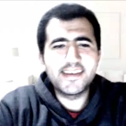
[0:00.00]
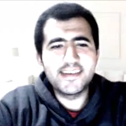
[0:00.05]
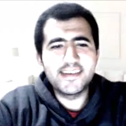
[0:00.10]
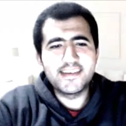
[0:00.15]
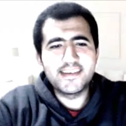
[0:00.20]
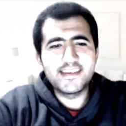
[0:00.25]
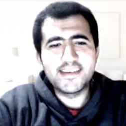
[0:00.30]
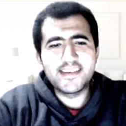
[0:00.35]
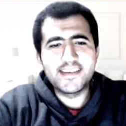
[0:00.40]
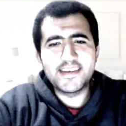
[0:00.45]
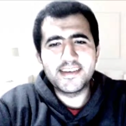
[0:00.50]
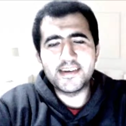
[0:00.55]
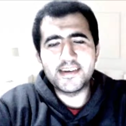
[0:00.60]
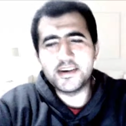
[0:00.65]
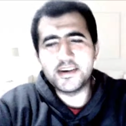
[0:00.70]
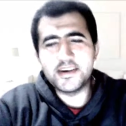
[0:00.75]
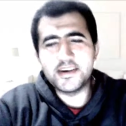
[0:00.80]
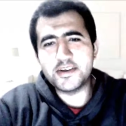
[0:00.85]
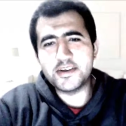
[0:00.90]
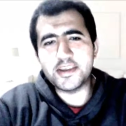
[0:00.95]
Uh,
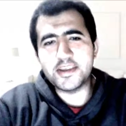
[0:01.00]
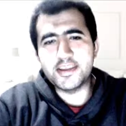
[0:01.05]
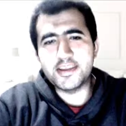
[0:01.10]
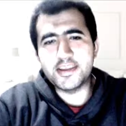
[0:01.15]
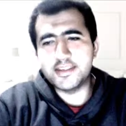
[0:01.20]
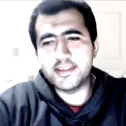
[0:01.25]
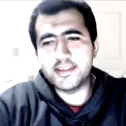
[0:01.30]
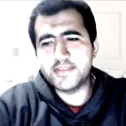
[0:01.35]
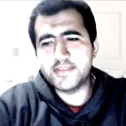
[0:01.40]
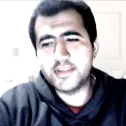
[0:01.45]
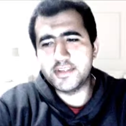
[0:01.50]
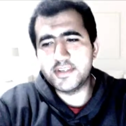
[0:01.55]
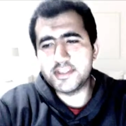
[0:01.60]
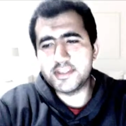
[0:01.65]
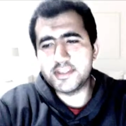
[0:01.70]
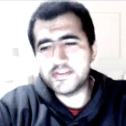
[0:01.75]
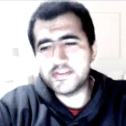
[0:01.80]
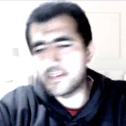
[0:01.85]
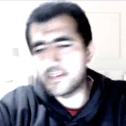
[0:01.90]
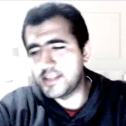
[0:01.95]
okay, this video is for
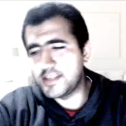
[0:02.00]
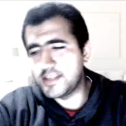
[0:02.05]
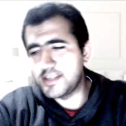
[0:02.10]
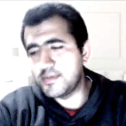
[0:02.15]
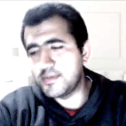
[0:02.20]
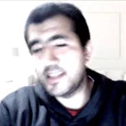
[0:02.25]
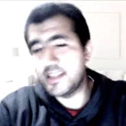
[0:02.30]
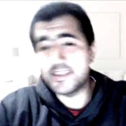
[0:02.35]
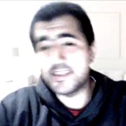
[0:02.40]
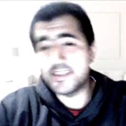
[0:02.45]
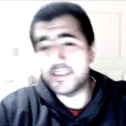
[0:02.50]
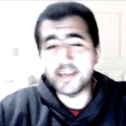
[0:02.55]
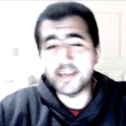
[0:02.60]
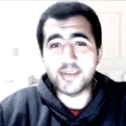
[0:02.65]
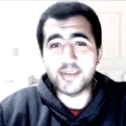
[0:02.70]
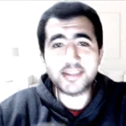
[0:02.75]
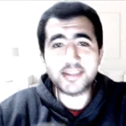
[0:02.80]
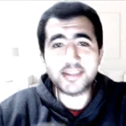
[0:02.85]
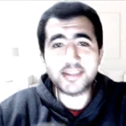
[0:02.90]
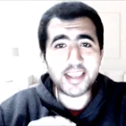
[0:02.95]
10 minutes. I must
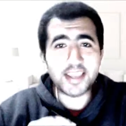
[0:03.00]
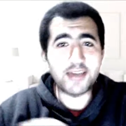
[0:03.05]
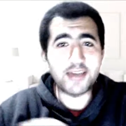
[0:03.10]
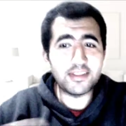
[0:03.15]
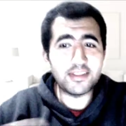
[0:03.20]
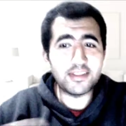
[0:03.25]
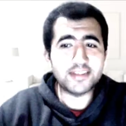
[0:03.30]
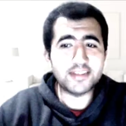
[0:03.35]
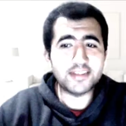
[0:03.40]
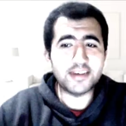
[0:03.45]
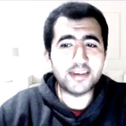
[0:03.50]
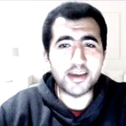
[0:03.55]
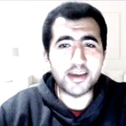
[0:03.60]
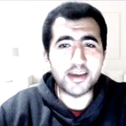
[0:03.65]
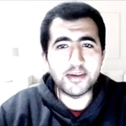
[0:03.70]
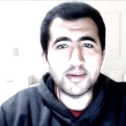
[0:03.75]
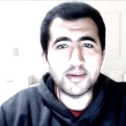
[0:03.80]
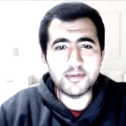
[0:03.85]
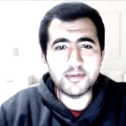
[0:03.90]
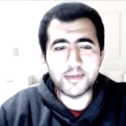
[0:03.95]
count the time.
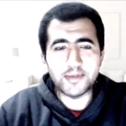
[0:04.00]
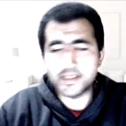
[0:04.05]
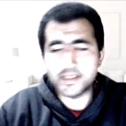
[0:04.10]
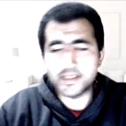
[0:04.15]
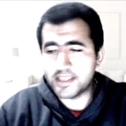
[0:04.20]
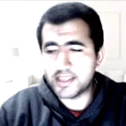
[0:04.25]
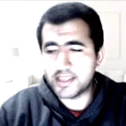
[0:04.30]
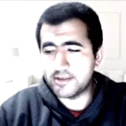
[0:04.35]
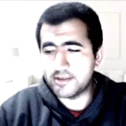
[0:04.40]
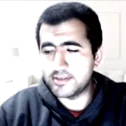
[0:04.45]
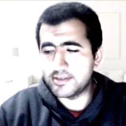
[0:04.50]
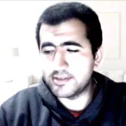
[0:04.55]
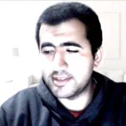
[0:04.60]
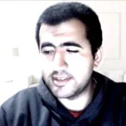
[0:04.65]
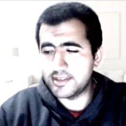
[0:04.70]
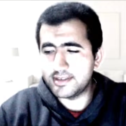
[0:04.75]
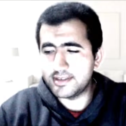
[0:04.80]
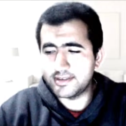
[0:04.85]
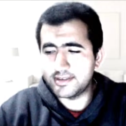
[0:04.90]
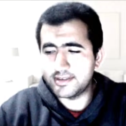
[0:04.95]
I must count it.
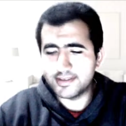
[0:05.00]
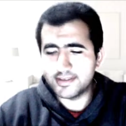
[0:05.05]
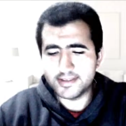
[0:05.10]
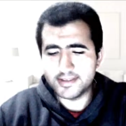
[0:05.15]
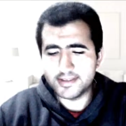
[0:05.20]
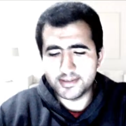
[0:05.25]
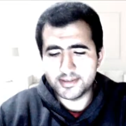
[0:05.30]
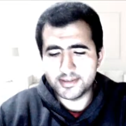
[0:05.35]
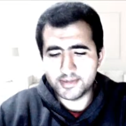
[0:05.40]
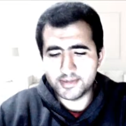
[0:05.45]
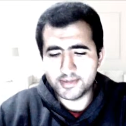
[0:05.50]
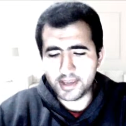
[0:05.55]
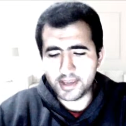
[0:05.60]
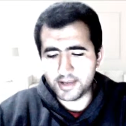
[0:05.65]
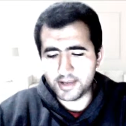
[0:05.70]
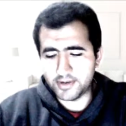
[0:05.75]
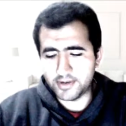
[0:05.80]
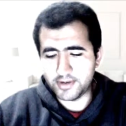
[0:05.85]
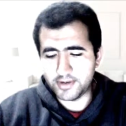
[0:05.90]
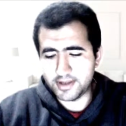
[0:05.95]
I don't
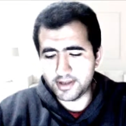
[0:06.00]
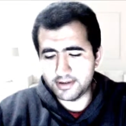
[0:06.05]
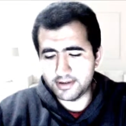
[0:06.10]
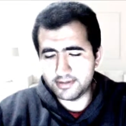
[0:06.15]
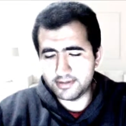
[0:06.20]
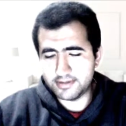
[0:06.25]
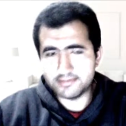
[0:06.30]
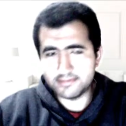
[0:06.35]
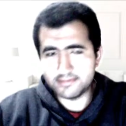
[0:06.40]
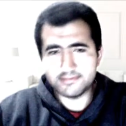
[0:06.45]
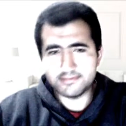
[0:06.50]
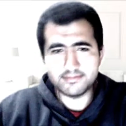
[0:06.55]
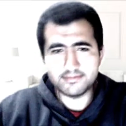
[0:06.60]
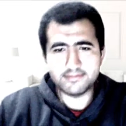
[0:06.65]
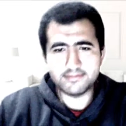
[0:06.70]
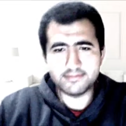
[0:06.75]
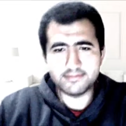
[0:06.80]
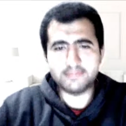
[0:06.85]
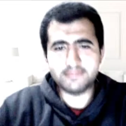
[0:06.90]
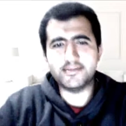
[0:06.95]
want
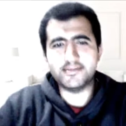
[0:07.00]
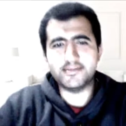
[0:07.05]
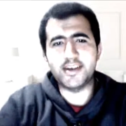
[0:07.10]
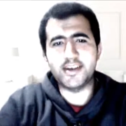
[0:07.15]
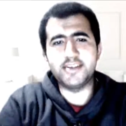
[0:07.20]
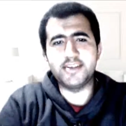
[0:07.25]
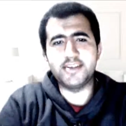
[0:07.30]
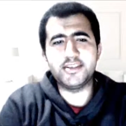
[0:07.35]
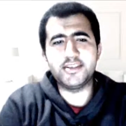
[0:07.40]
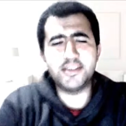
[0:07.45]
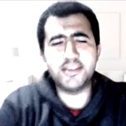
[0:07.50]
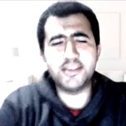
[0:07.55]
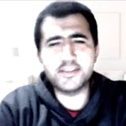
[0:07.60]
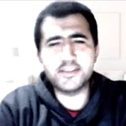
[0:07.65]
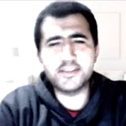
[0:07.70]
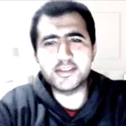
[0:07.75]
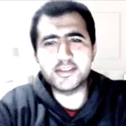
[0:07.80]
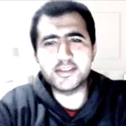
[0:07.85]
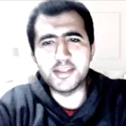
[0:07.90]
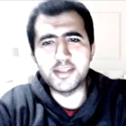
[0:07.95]
to, it, it, just
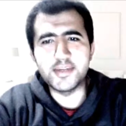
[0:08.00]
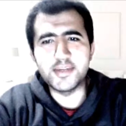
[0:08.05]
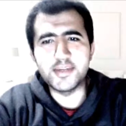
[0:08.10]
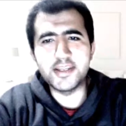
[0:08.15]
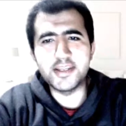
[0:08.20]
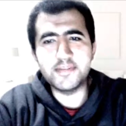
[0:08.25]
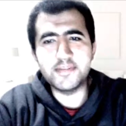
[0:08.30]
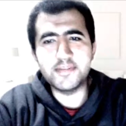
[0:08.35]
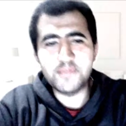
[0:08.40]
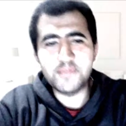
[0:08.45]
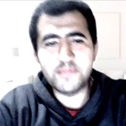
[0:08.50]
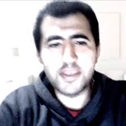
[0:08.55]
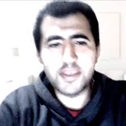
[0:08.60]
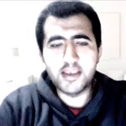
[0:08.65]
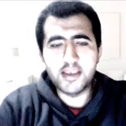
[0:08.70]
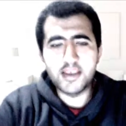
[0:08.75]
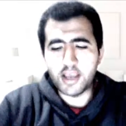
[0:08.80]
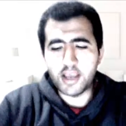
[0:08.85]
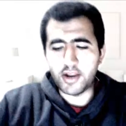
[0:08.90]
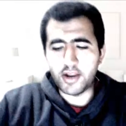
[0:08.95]
limited. All
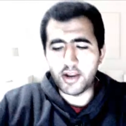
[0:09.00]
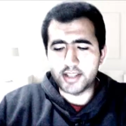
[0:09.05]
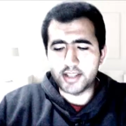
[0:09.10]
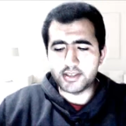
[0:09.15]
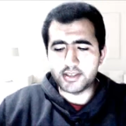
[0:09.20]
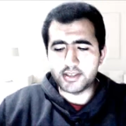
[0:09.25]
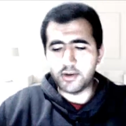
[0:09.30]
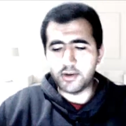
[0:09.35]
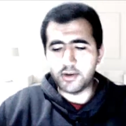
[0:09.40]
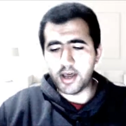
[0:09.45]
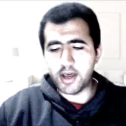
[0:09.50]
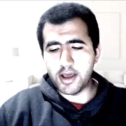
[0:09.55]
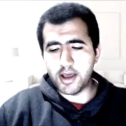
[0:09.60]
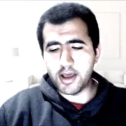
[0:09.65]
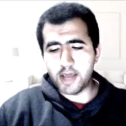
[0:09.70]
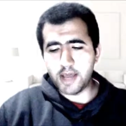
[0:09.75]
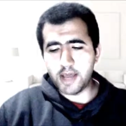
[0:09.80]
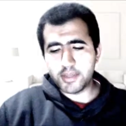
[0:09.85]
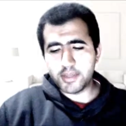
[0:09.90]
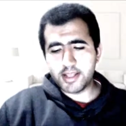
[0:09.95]
right, so uh, I'm
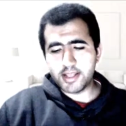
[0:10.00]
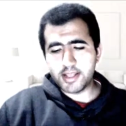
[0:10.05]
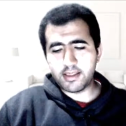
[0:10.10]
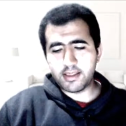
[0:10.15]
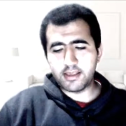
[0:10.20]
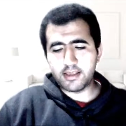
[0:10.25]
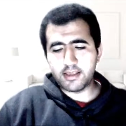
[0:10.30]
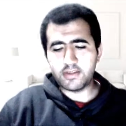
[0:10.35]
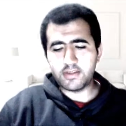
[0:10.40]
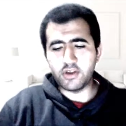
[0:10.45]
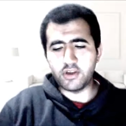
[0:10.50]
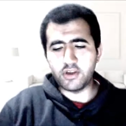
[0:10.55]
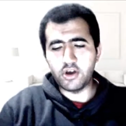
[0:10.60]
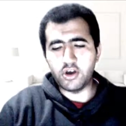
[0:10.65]
going to sing the song.